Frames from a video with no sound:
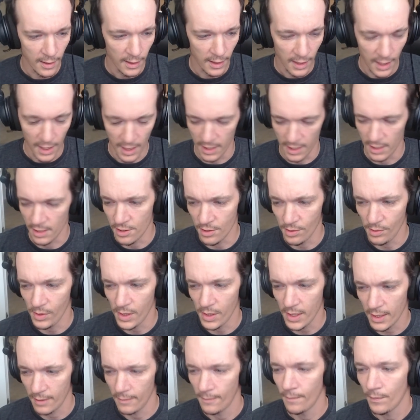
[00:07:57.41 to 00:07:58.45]
Can it do
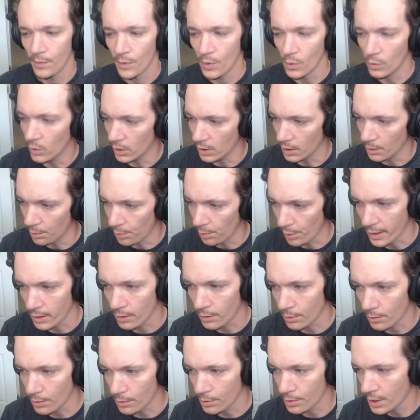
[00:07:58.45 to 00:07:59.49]
it? Will it break
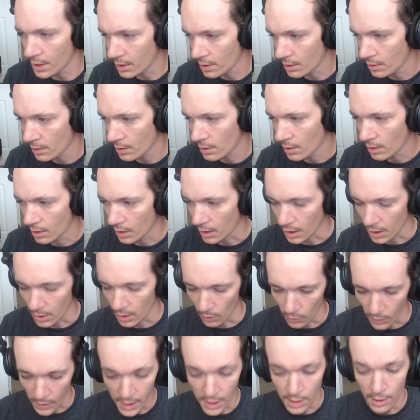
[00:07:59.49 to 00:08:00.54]
through it? Can
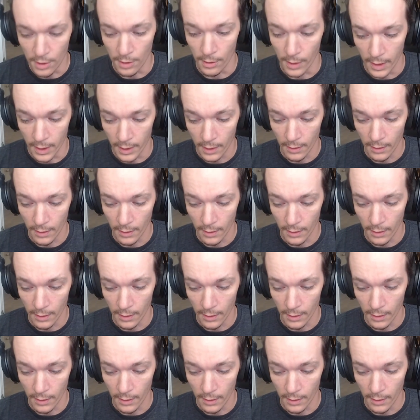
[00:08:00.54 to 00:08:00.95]
we do it?